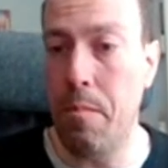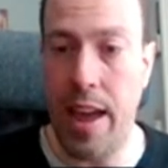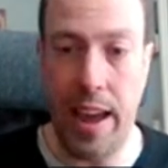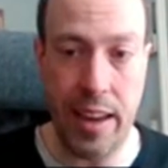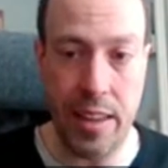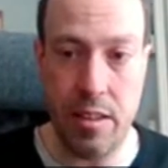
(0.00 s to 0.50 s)

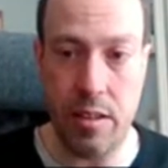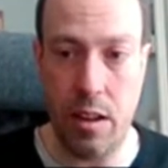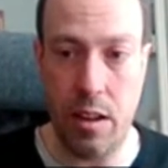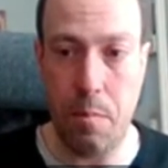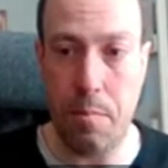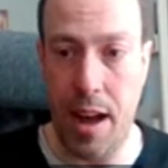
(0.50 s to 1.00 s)
Act
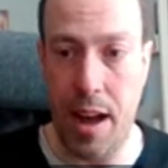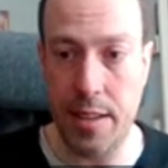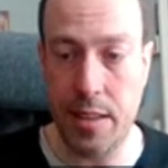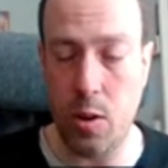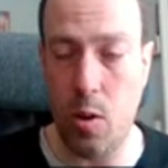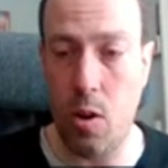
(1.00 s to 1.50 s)

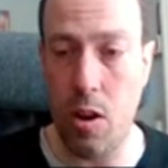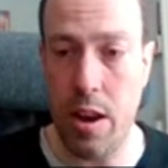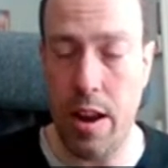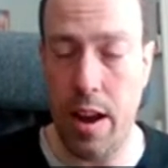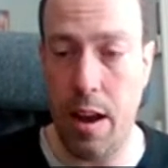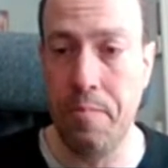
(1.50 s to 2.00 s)
passed
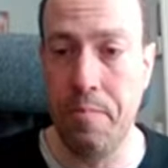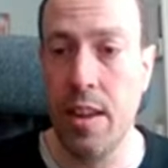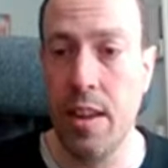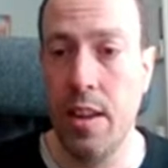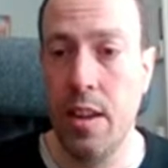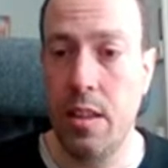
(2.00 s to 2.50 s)
on
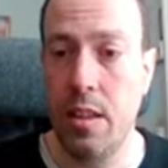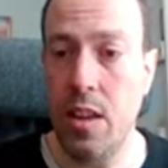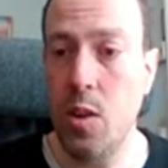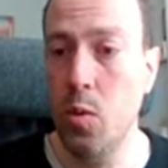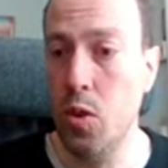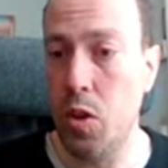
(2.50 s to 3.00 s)

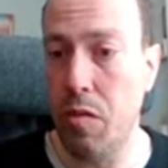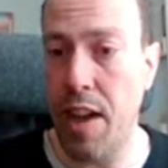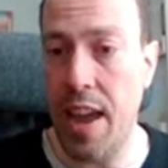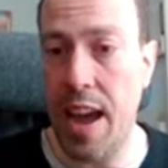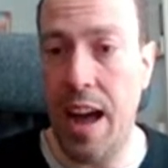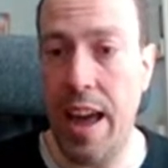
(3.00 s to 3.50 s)
the use
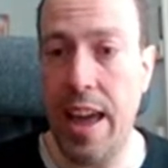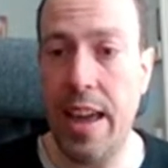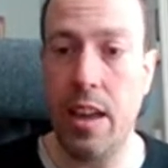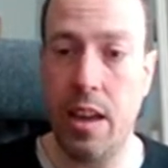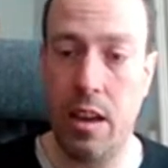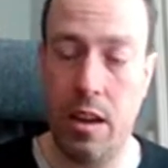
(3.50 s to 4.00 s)
of
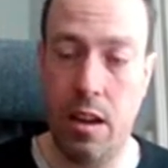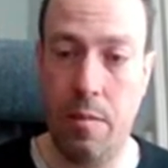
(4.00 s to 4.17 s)
AI